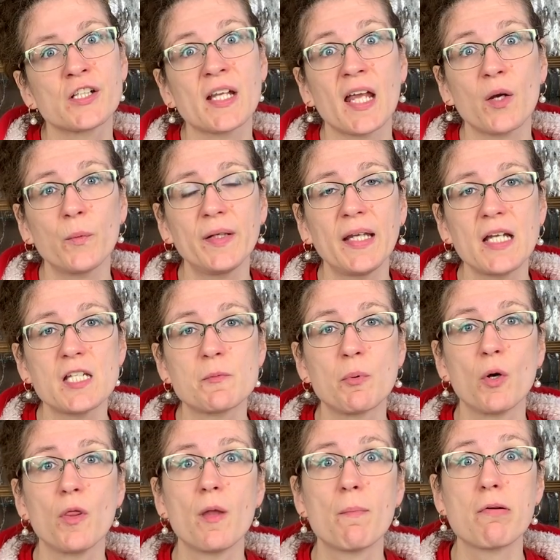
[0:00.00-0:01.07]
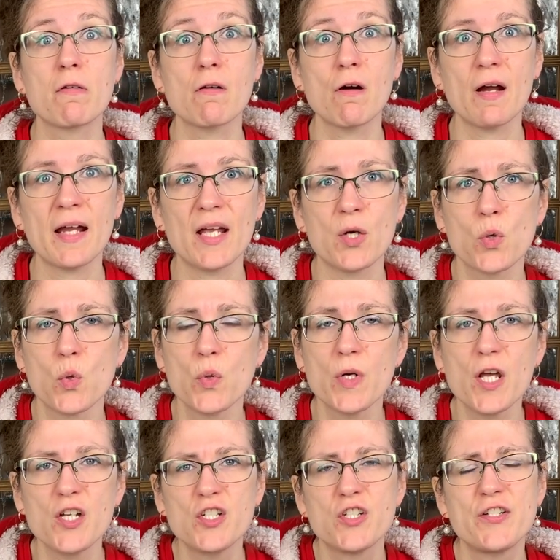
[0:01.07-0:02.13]
Now we need to put the
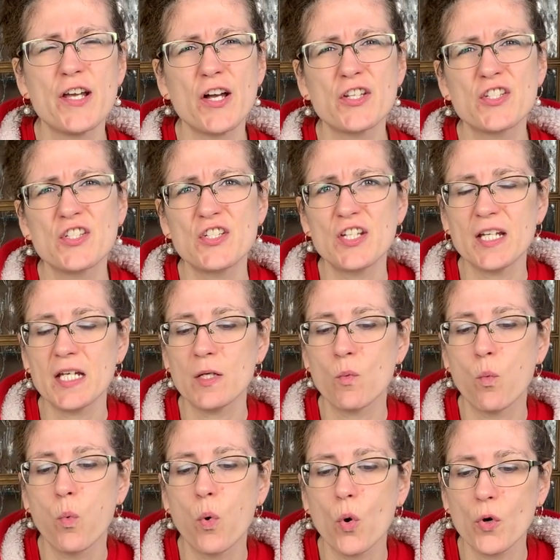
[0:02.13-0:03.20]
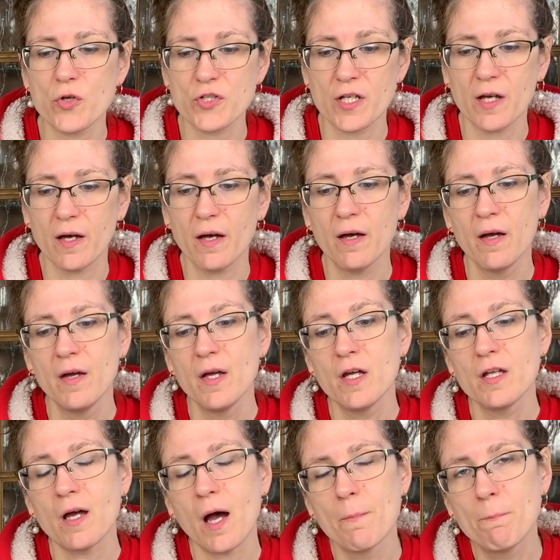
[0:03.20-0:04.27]
brown, dusty water
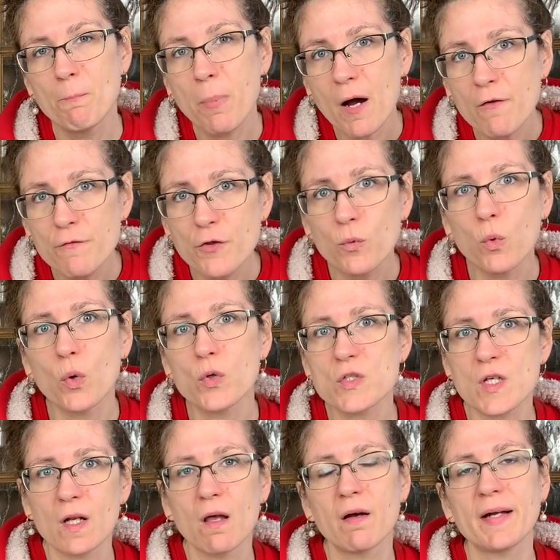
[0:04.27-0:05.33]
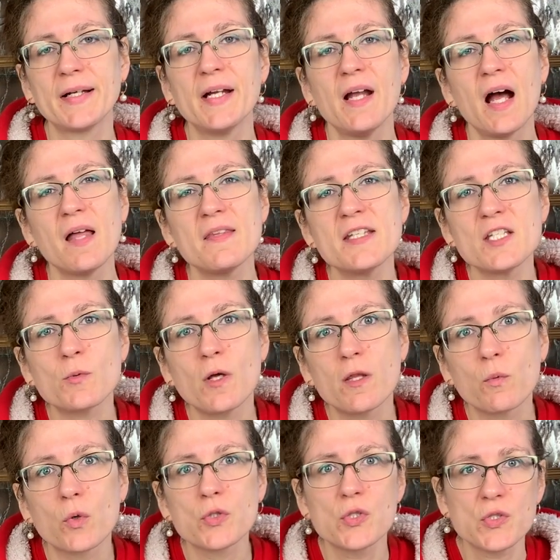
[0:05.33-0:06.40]
above the water line, and this is where the
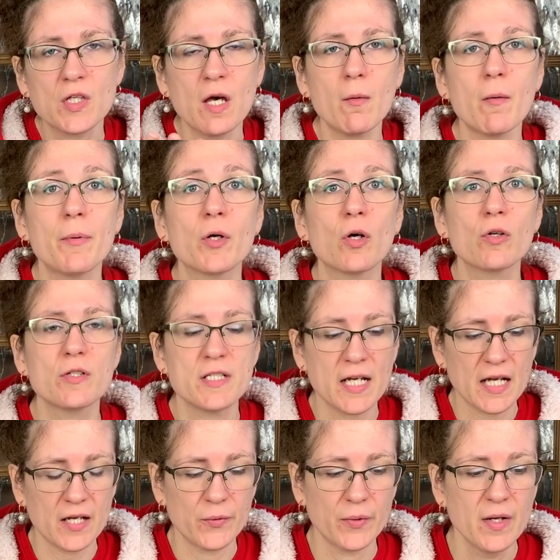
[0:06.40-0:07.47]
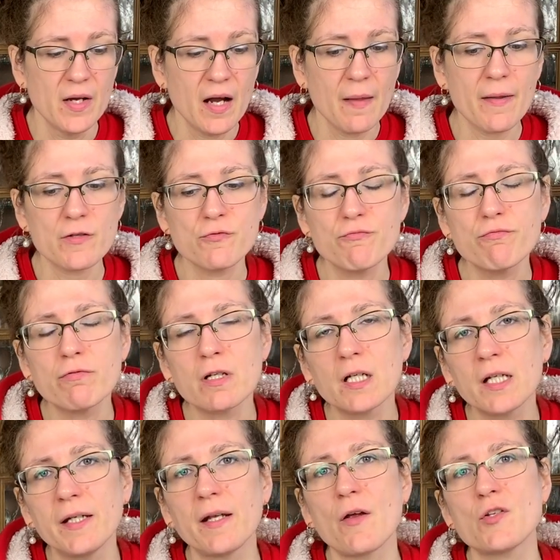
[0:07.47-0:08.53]
water's come up and gone down, and that's
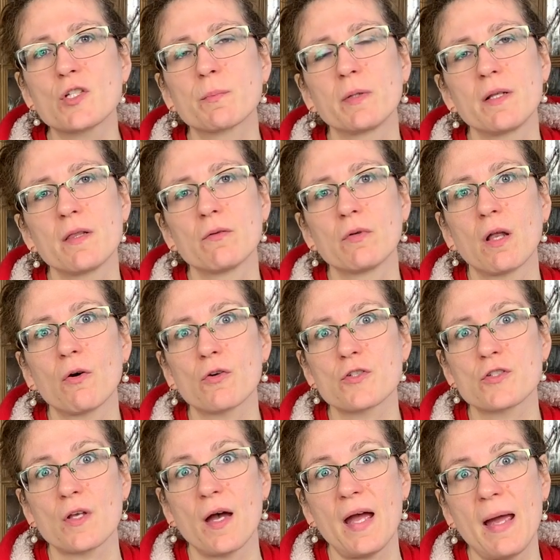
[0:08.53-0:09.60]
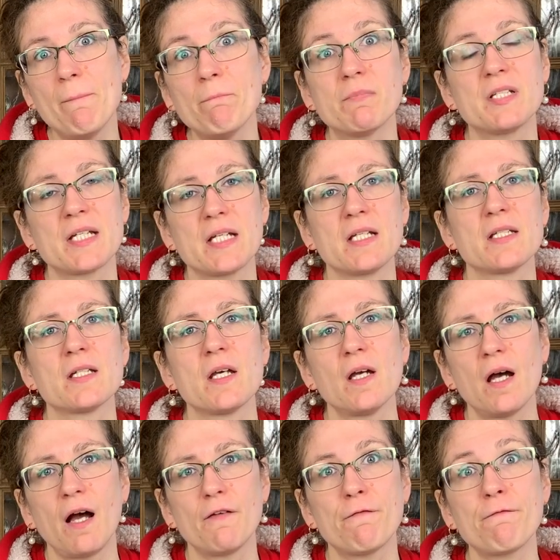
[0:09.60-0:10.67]
really noticeable in the blocks that are emptied
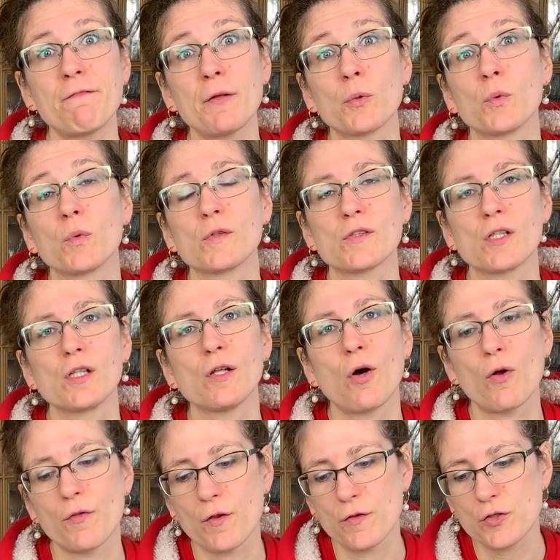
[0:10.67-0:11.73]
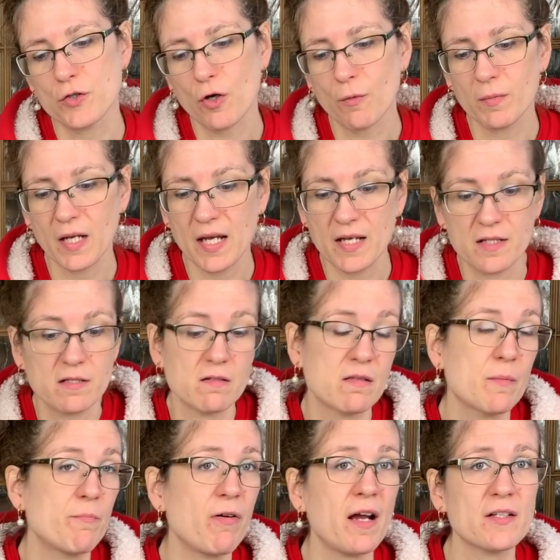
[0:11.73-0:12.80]
and filled a lot, that the top layers are
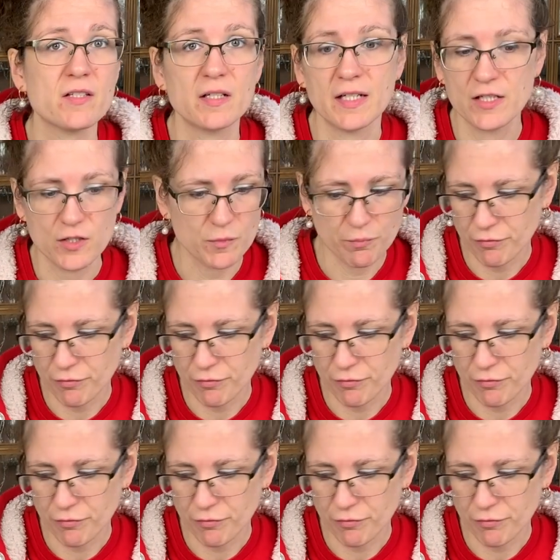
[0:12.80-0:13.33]
practically just